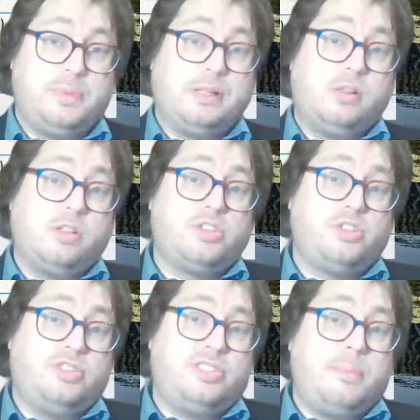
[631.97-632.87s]
The
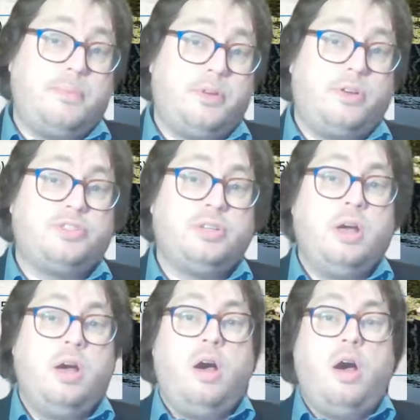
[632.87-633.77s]
methodological seminars
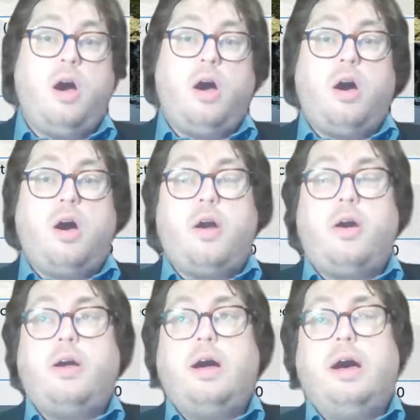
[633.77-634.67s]

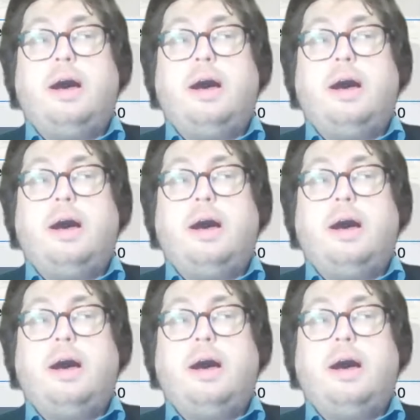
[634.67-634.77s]
are